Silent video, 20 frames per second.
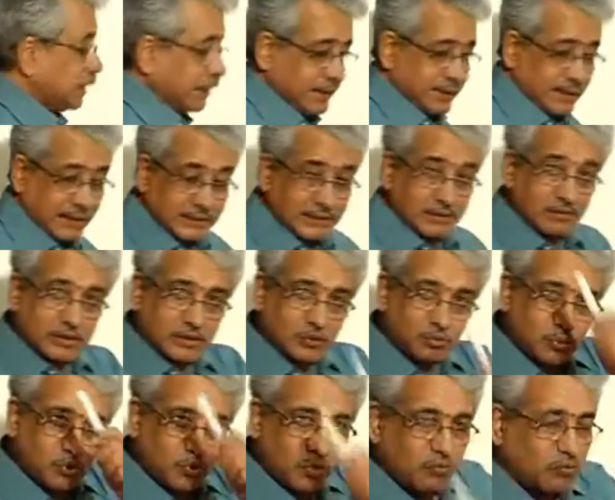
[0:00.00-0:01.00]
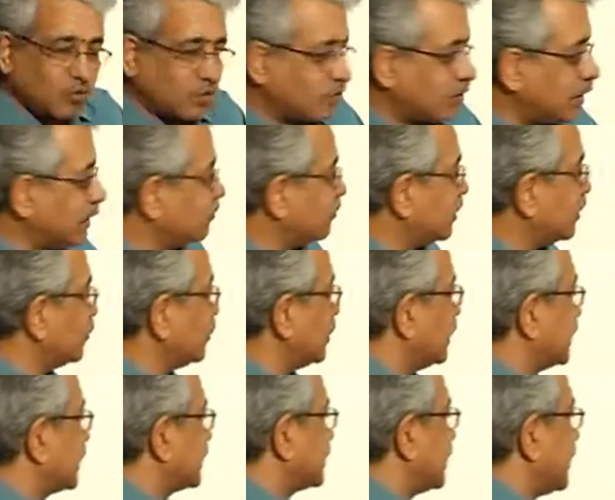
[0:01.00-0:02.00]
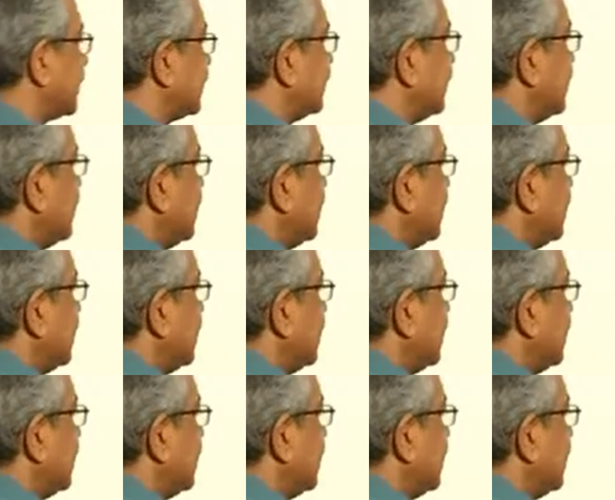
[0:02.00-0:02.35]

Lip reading: In other words, to put one more word for you to understand,